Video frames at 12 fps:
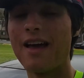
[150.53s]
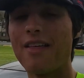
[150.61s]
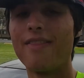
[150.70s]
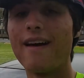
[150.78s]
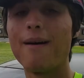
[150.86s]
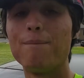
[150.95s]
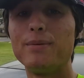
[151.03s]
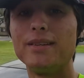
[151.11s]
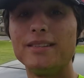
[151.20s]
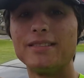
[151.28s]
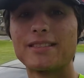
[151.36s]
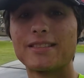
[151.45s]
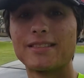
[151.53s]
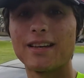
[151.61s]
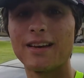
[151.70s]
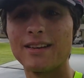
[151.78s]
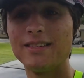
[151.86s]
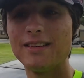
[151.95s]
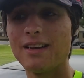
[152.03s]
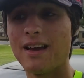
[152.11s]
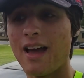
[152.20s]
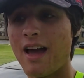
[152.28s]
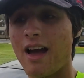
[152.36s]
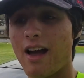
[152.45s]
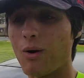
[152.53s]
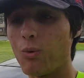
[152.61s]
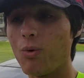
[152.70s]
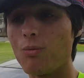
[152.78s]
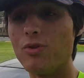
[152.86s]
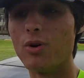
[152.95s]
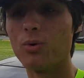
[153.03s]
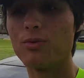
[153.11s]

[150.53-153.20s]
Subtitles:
That being said, I won't know.